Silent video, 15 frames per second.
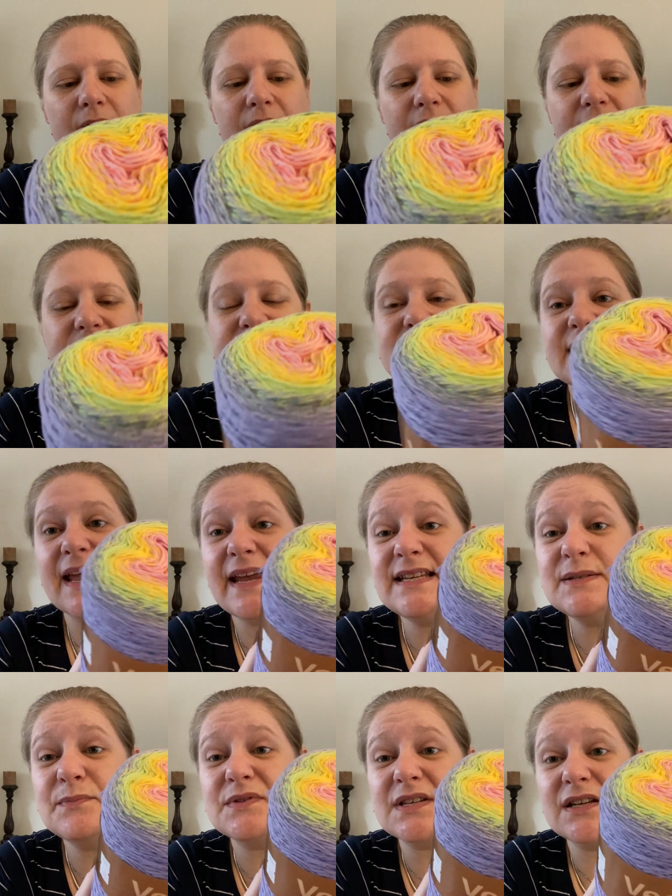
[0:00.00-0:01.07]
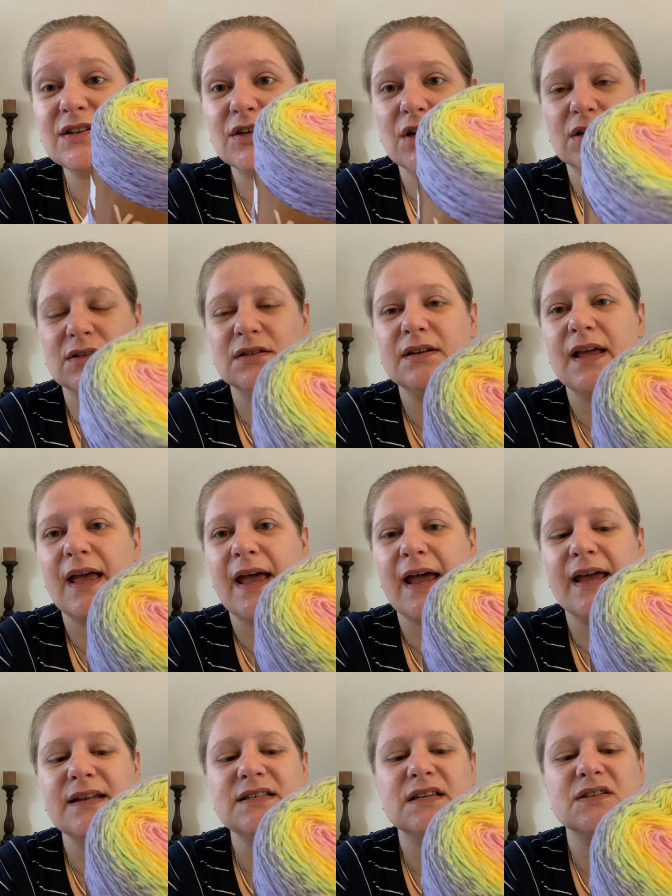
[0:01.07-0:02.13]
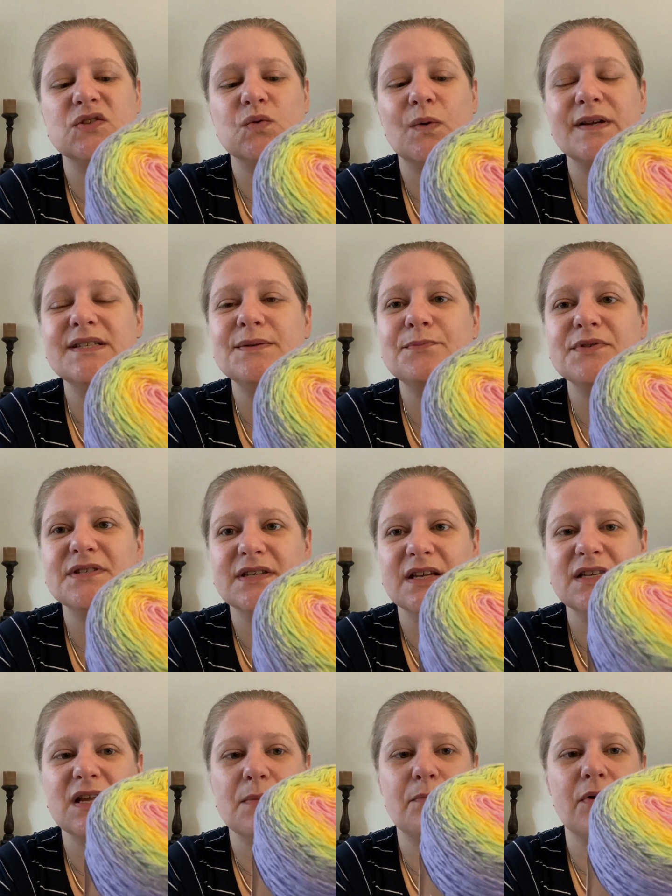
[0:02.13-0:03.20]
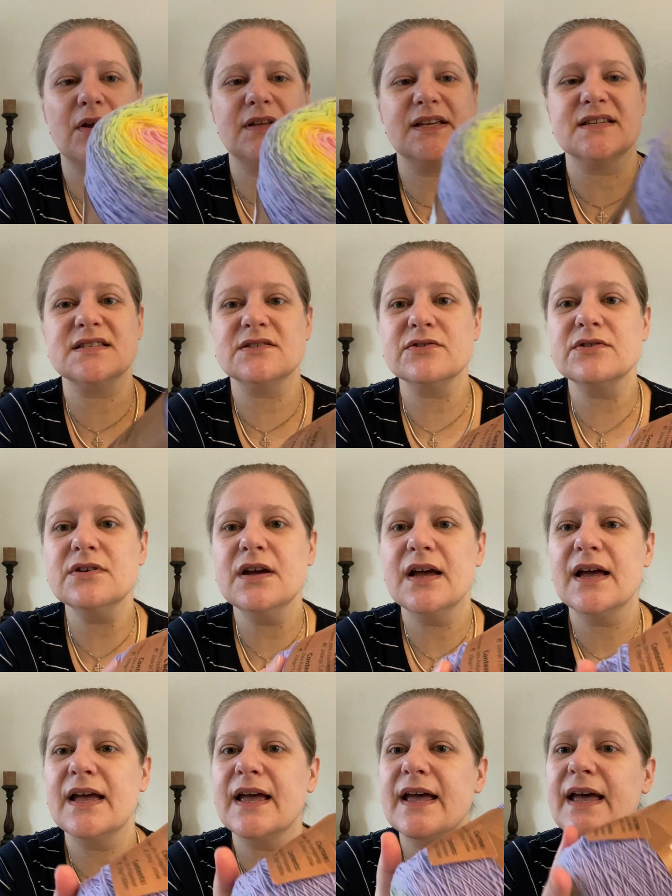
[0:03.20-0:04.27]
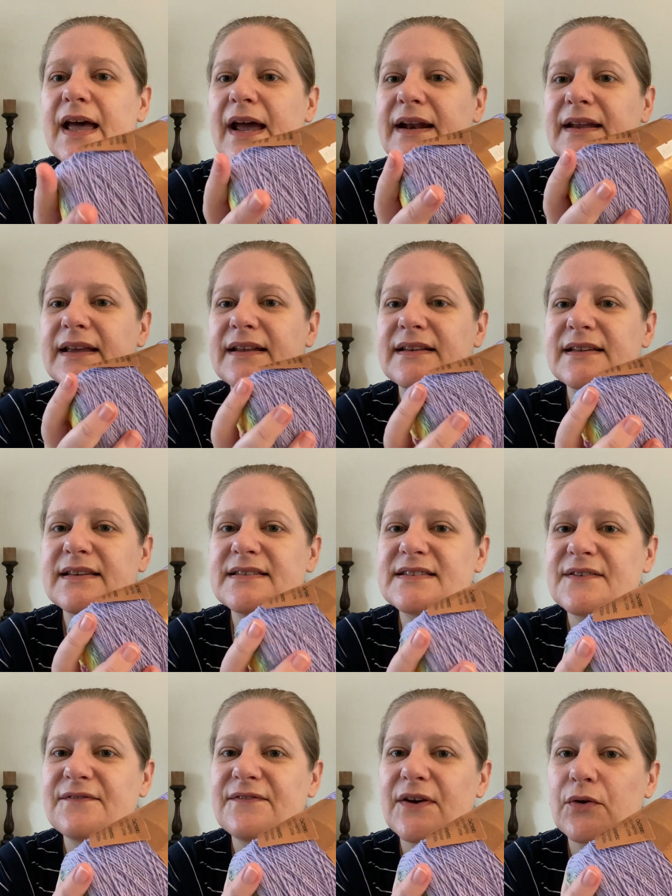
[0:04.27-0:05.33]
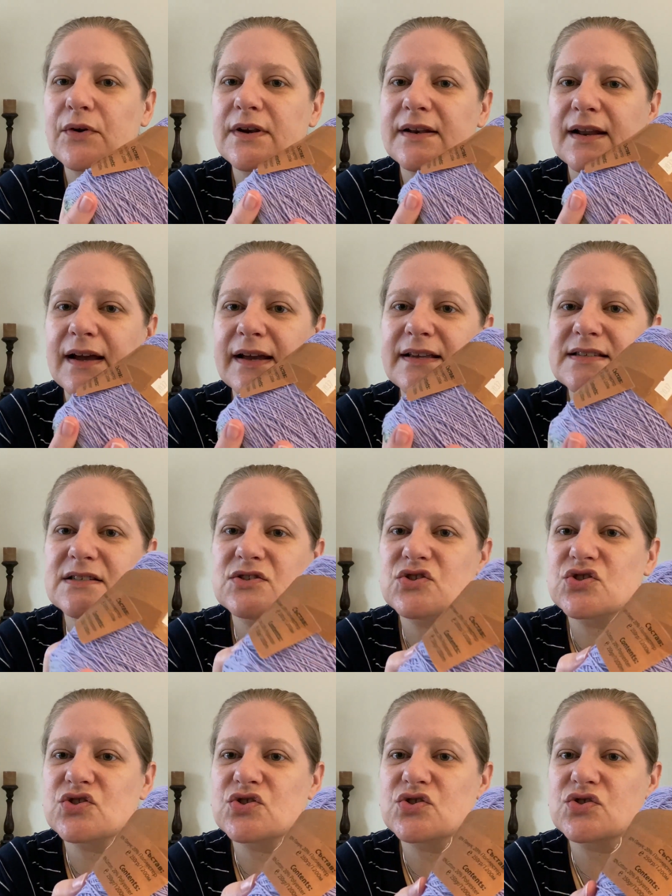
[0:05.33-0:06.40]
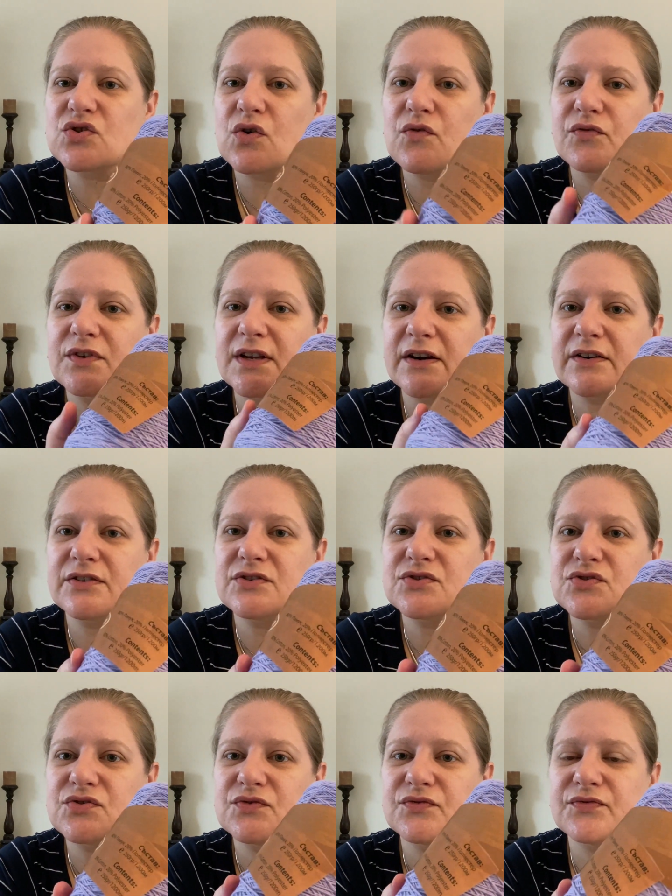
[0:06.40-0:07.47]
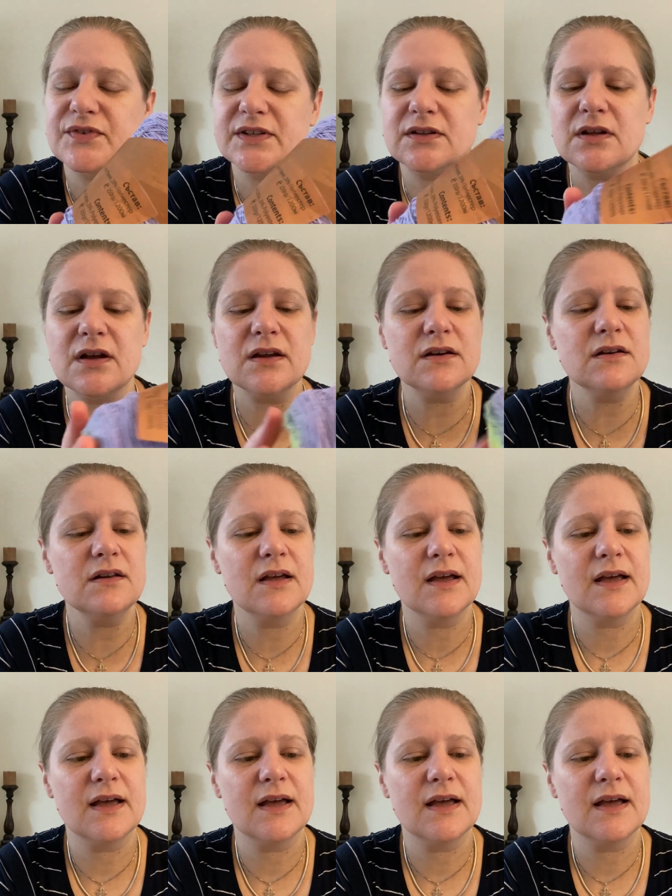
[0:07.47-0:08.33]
It's 80% cotton and 20% polyester, and it is a very nice and soft yarn to feel on,